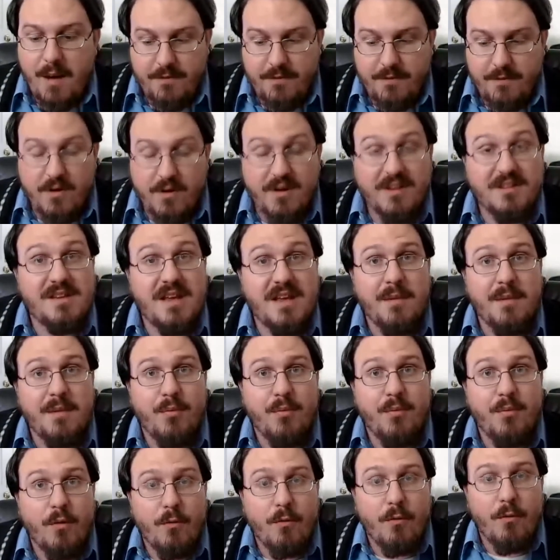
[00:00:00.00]
For
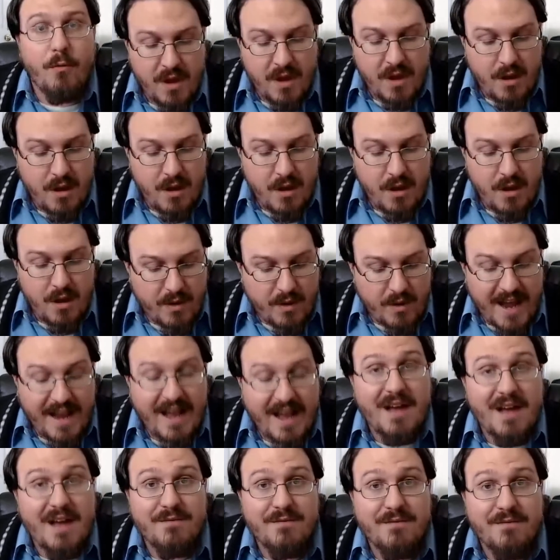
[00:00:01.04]
example, when I
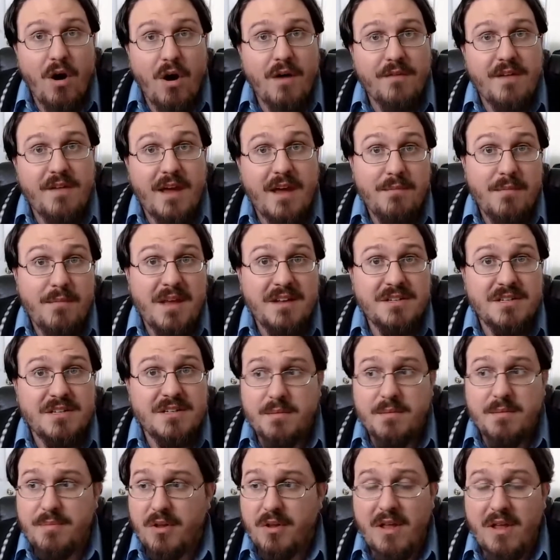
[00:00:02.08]
got involved, I'd mentioned to
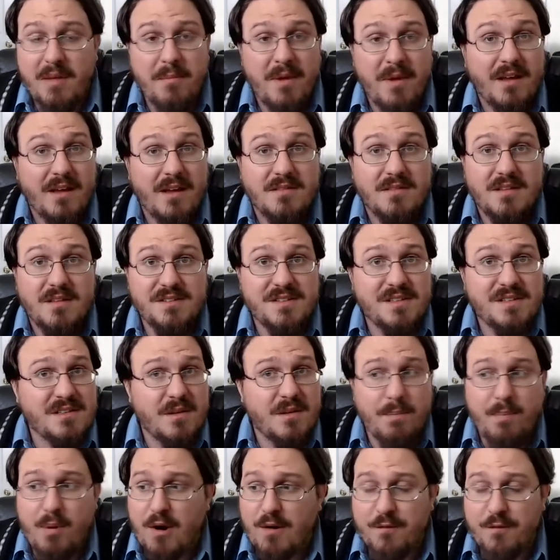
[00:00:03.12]
Bill, I'm like, this is the
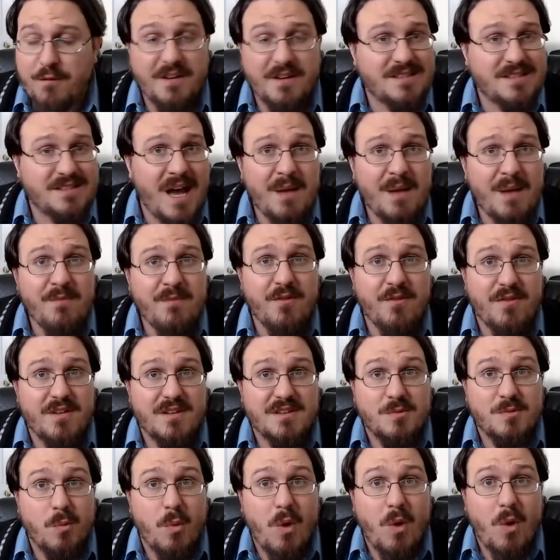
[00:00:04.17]
perfect time for
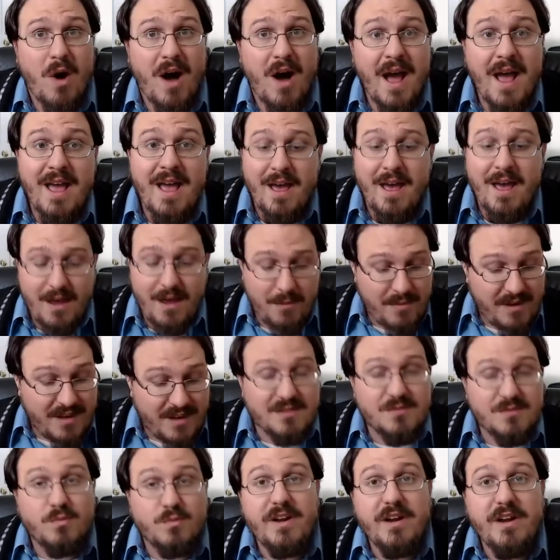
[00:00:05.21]
this. Why?
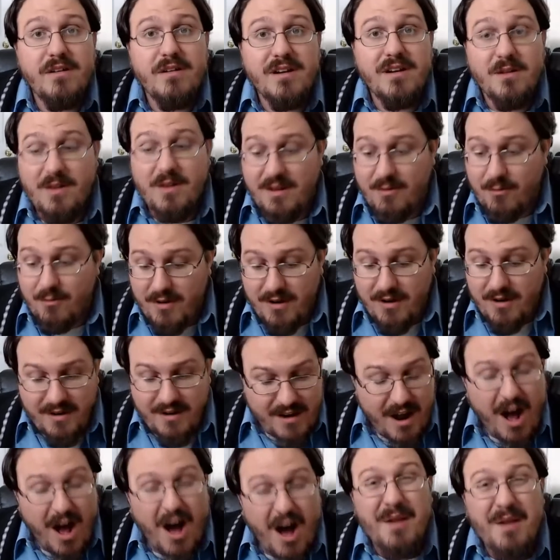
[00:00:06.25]
Because we're in
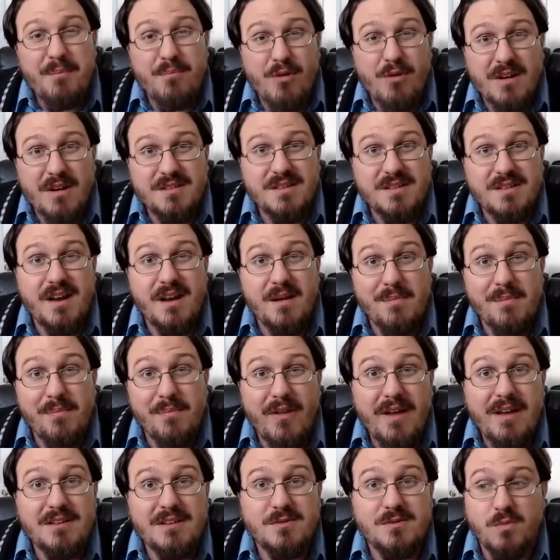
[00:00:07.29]
an unprecedented
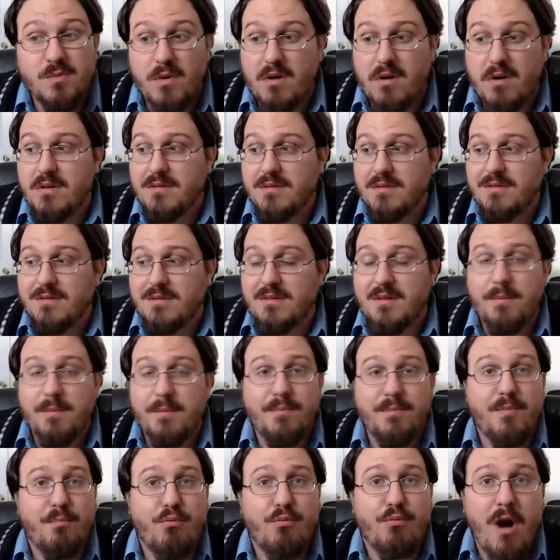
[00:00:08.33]
place where the
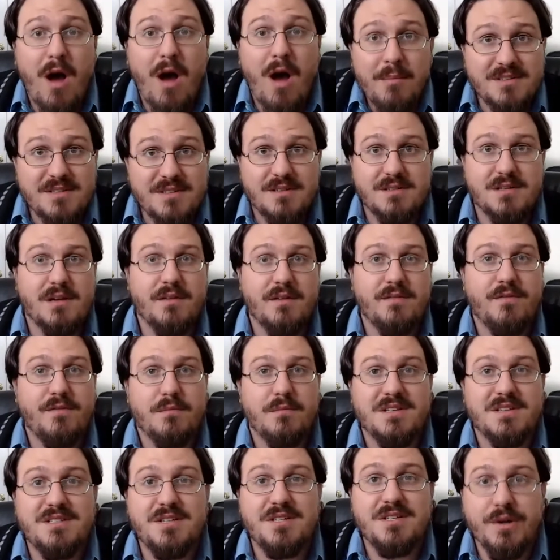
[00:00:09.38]
promises of
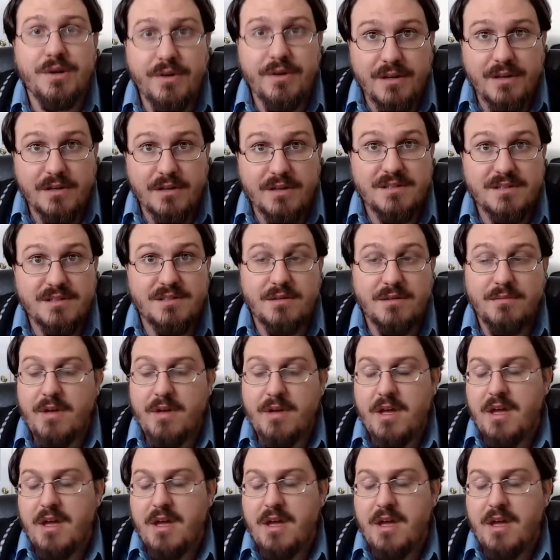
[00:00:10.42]
materialism,